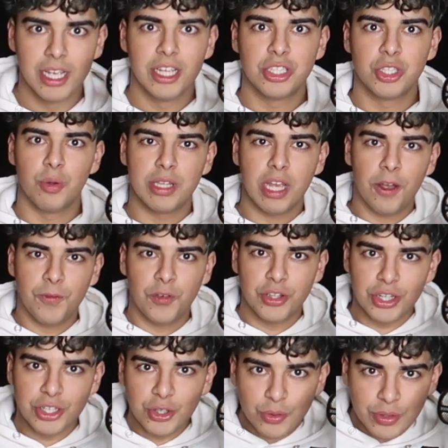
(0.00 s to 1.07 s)
So without
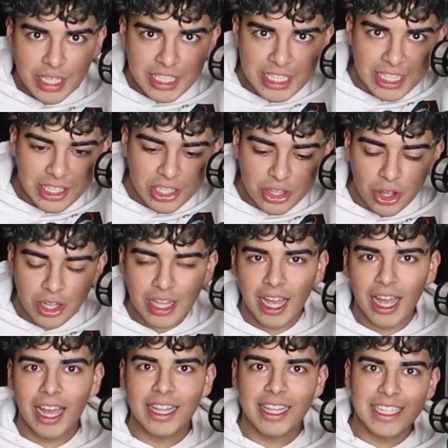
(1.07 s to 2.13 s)
further ado, let's
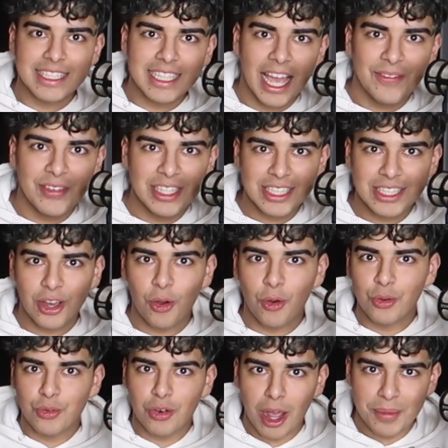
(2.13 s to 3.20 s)
uh, let's dive into the
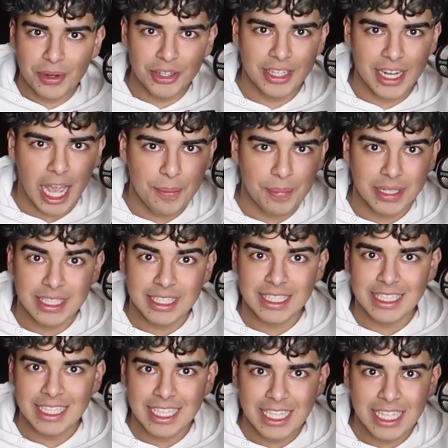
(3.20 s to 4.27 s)
old Robinhood app and
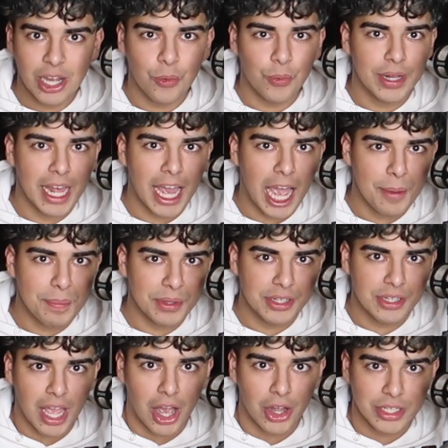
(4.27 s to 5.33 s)
see what
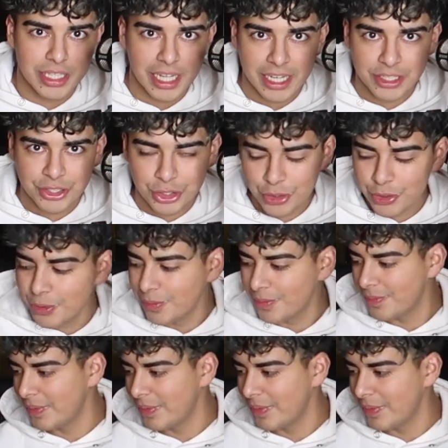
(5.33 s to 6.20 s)
happened on day 2.